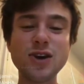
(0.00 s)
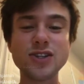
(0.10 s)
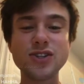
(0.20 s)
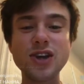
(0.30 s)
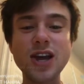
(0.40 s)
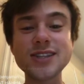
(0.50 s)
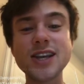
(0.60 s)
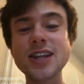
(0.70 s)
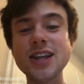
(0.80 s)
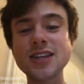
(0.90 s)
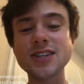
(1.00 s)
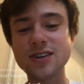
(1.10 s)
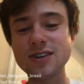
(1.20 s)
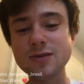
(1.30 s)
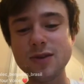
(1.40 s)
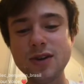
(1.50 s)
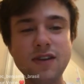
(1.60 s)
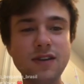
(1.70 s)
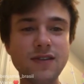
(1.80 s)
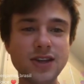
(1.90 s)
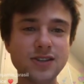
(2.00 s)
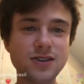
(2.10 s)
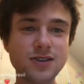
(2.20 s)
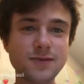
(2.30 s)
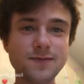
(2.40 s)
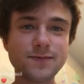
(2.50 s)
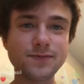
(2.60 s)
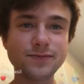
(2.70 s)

Yo, did you guys like that song? What do you think of that song?